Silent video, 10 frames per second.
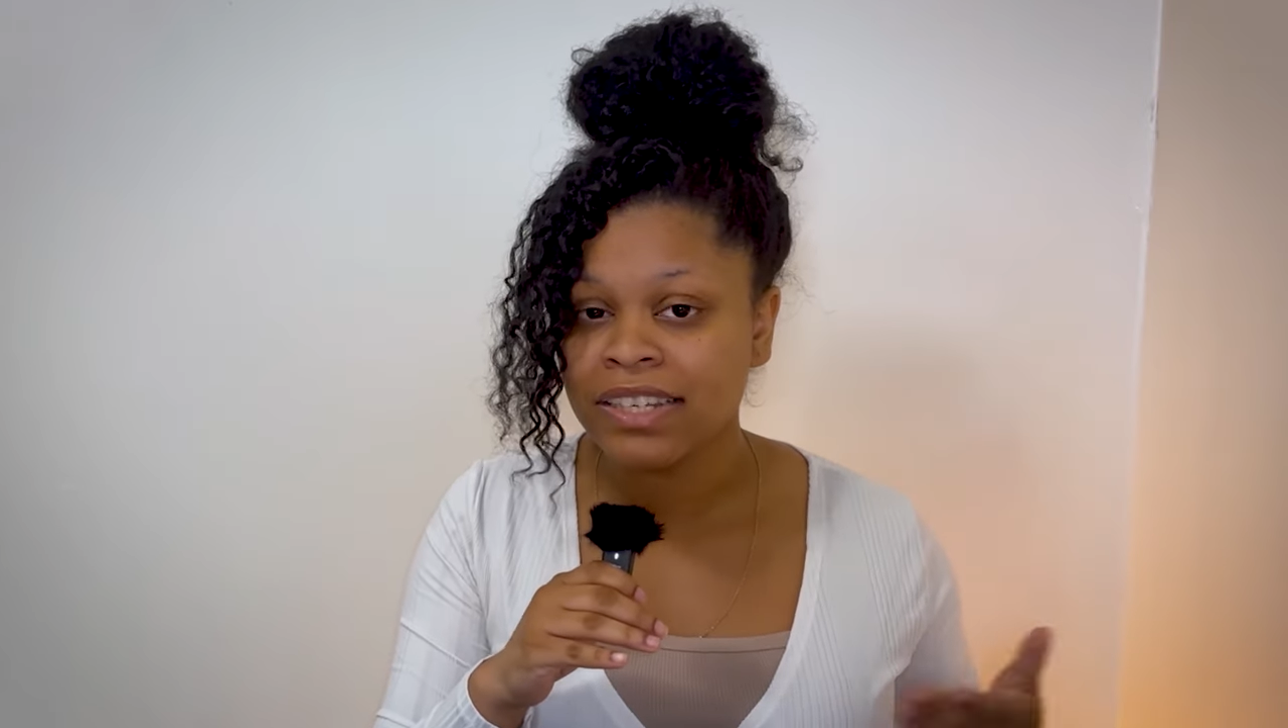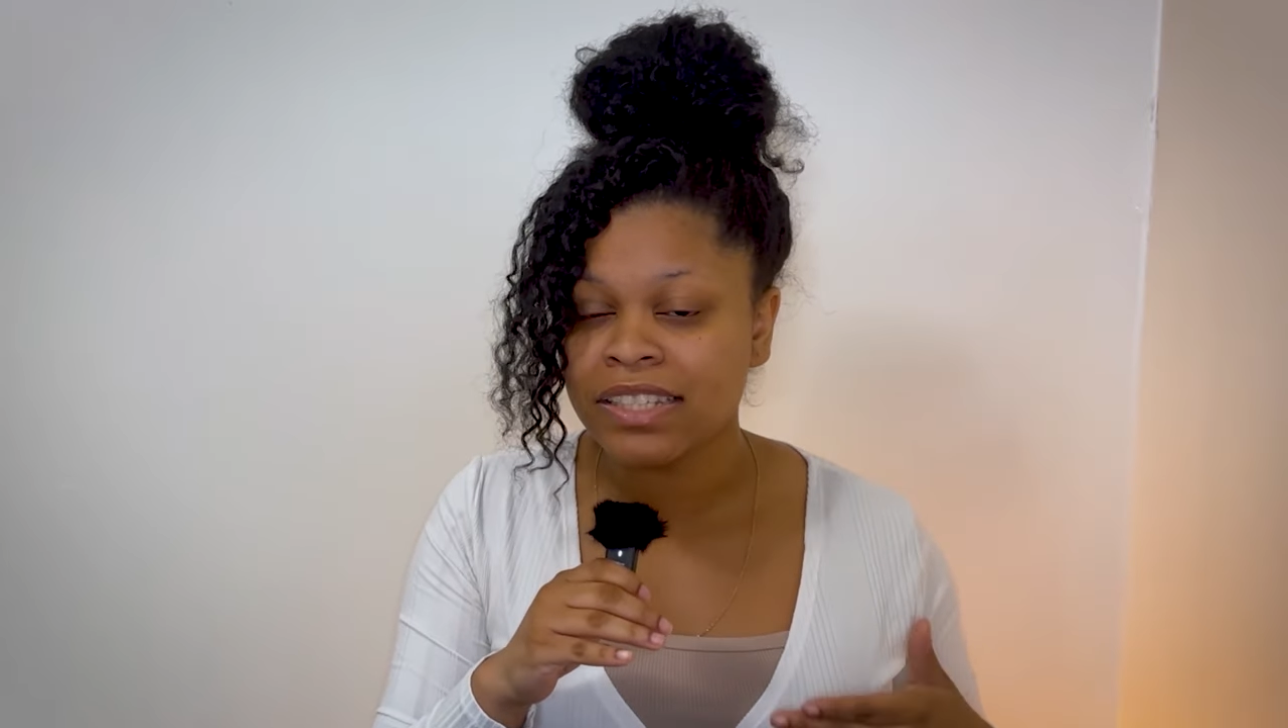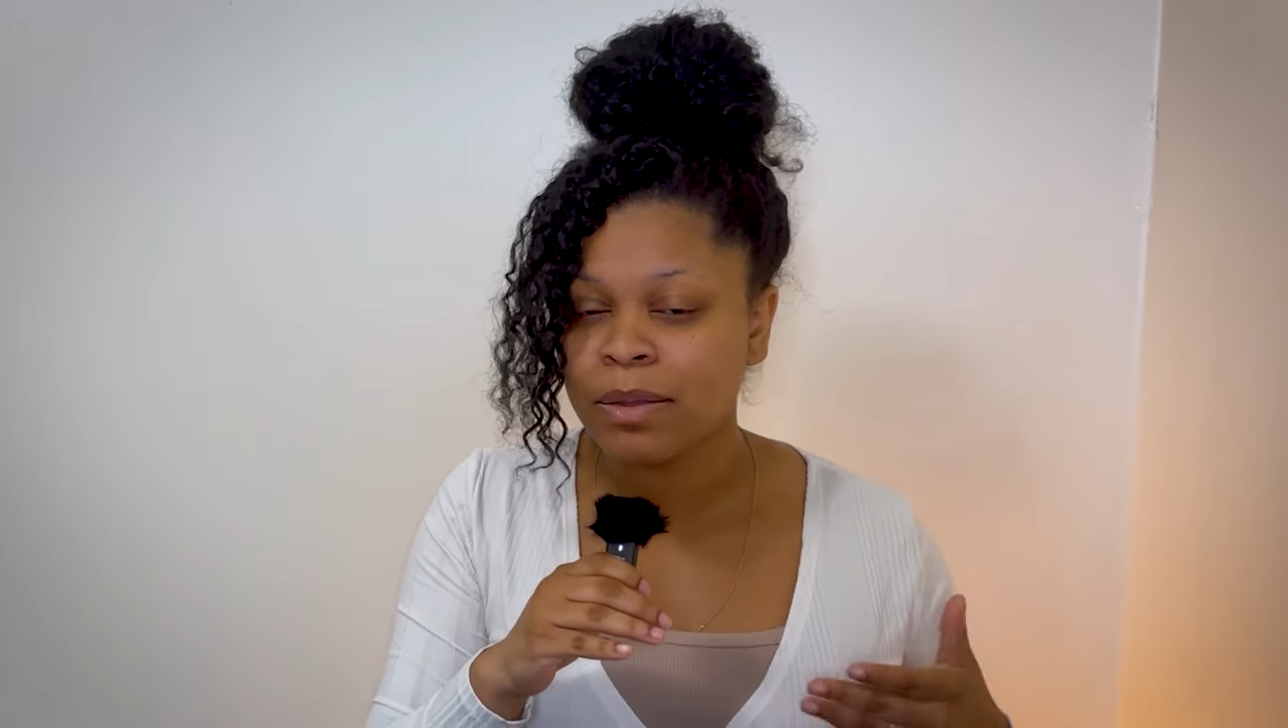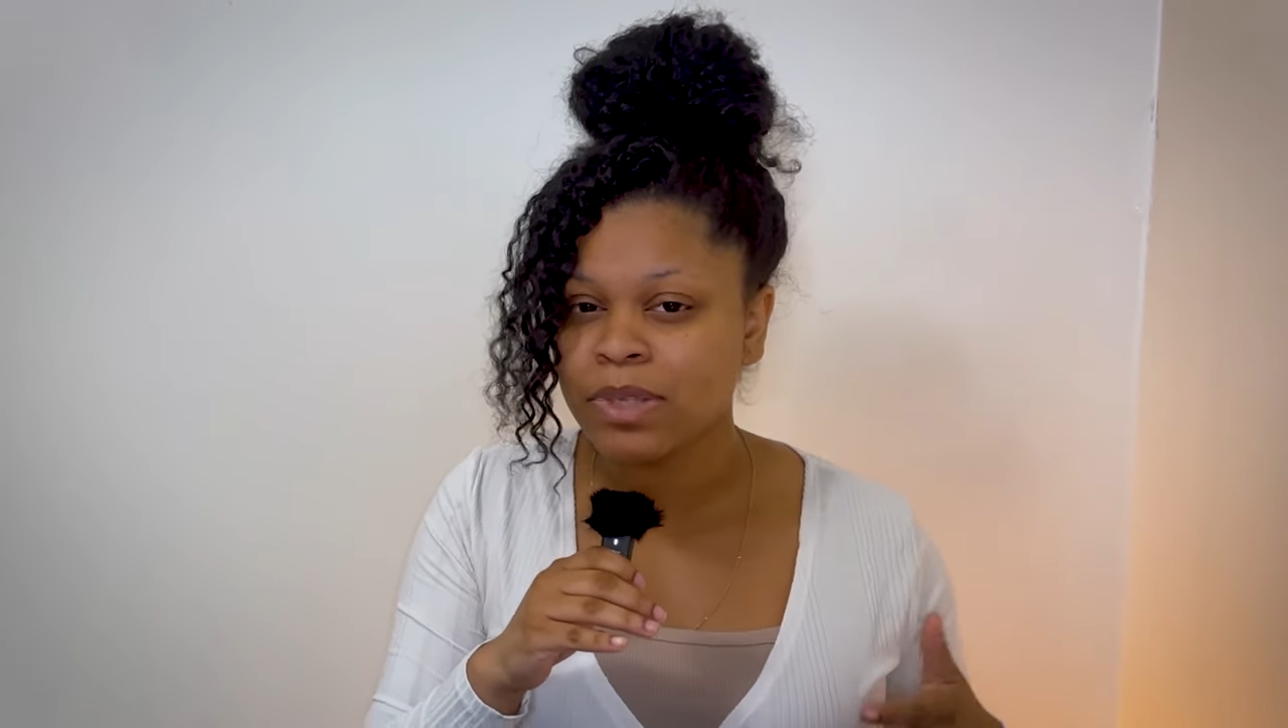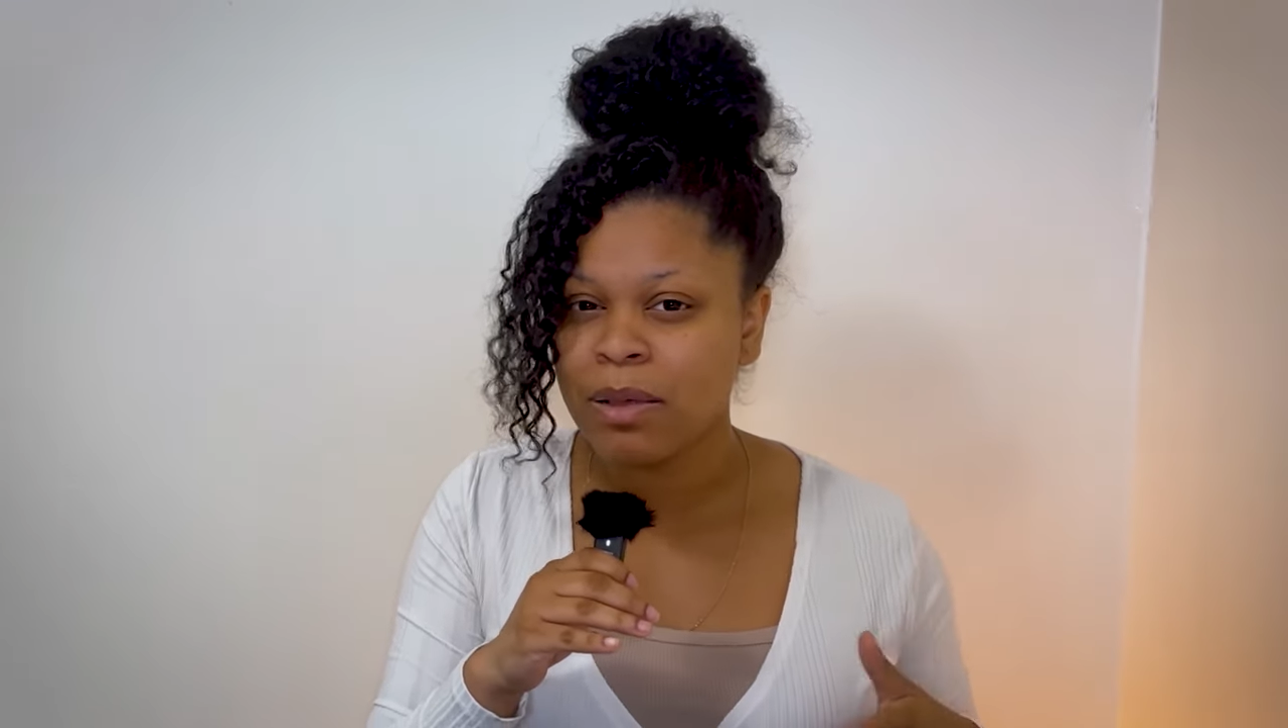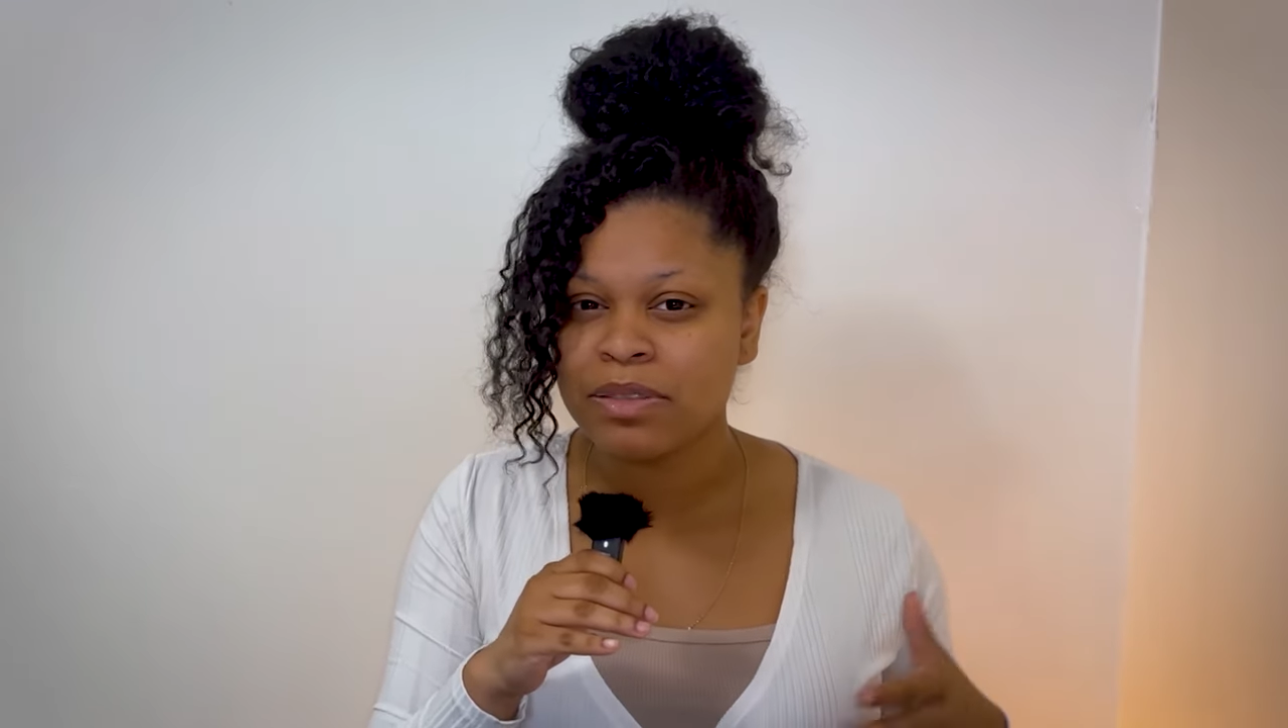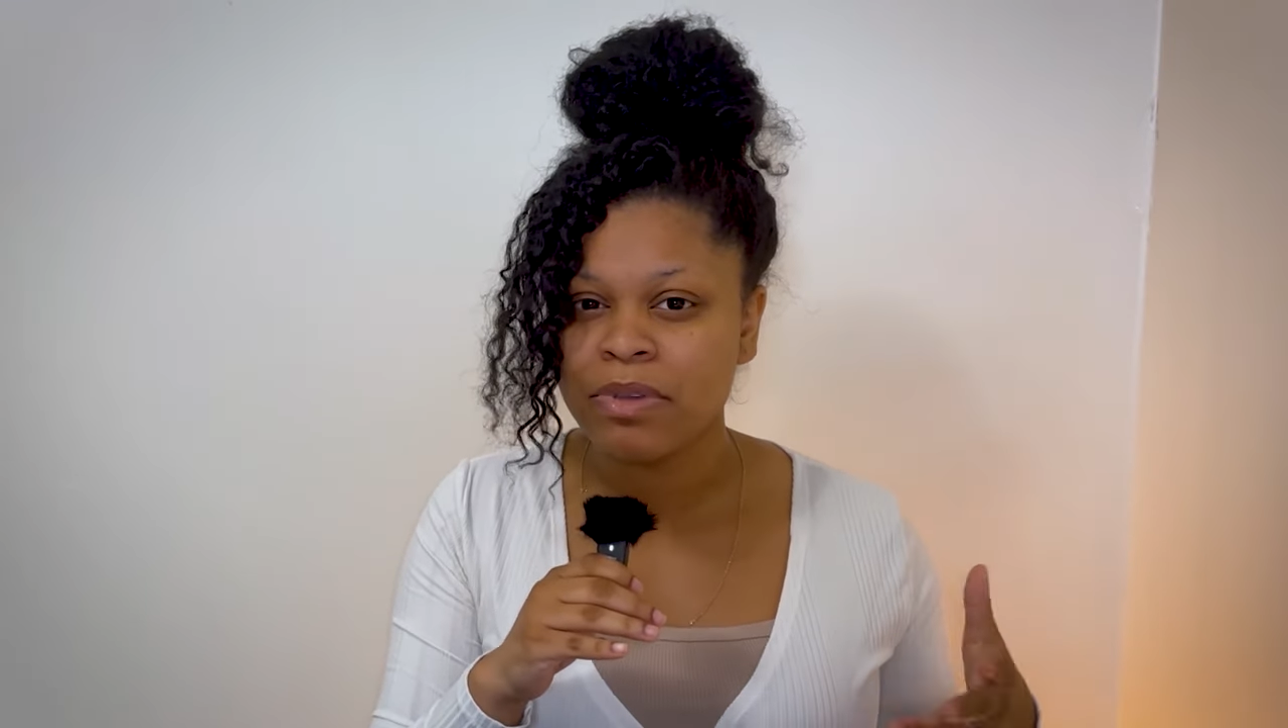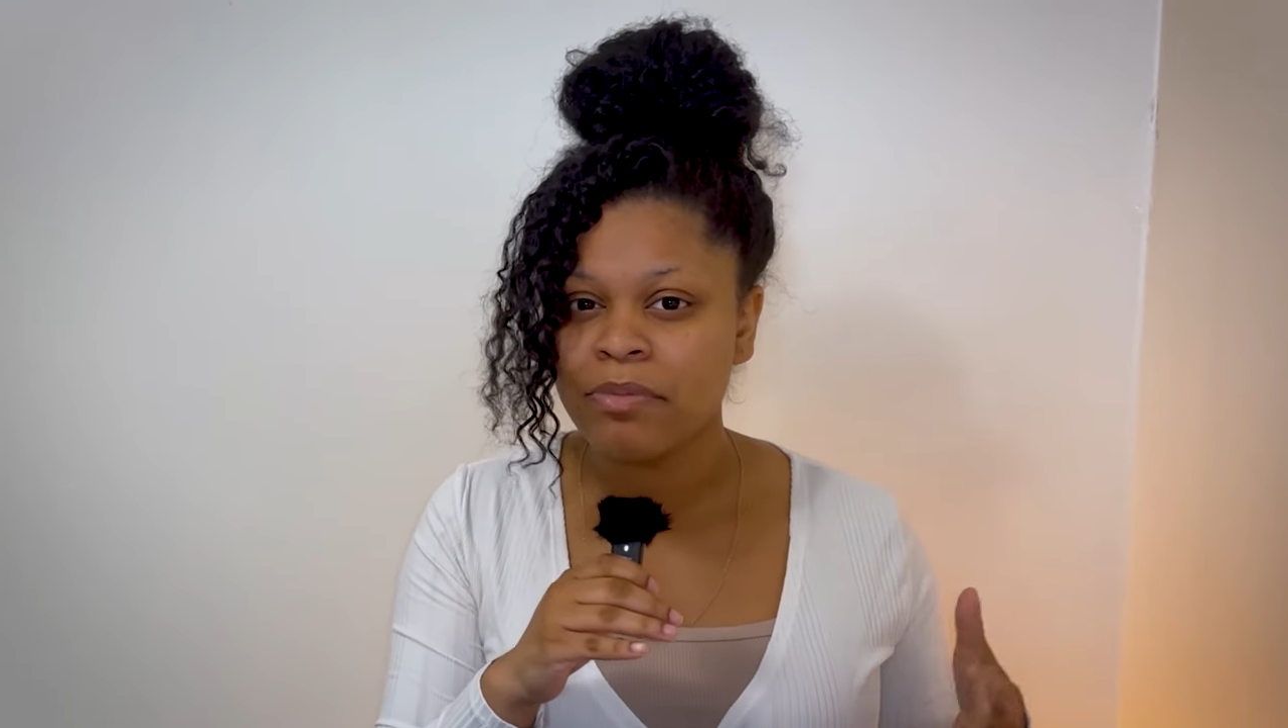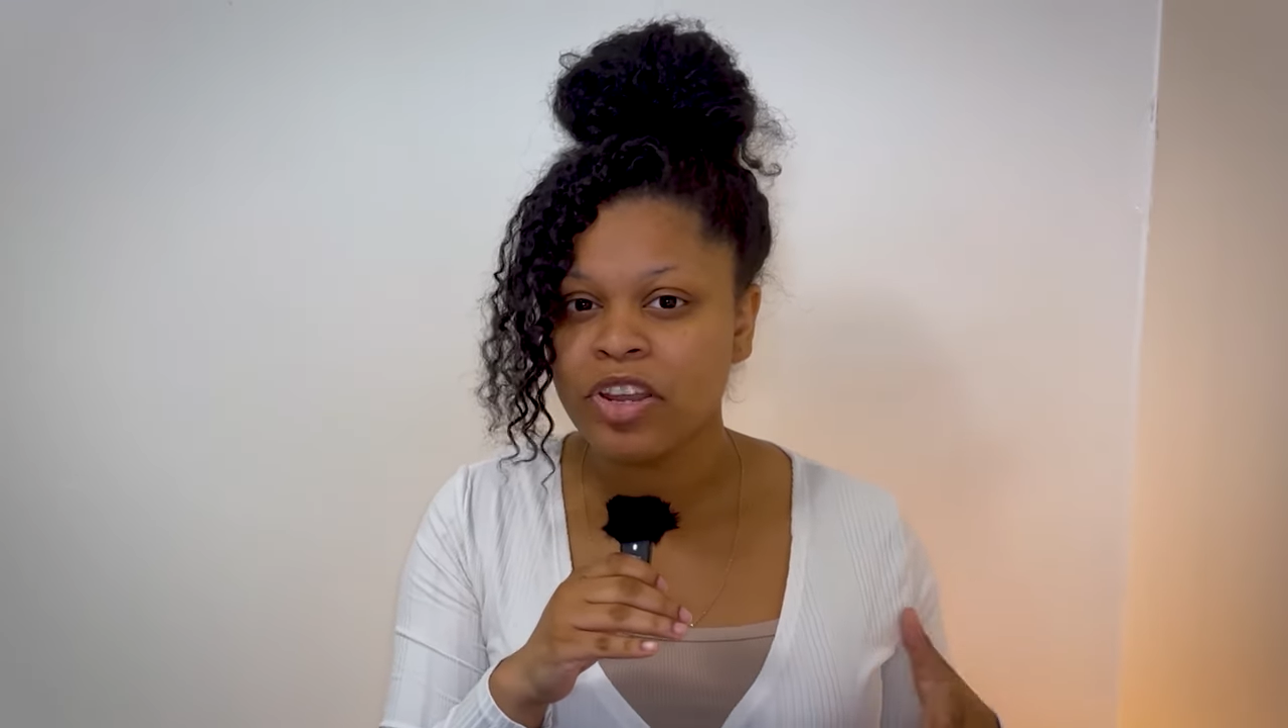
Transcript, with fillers: and sometimes maybe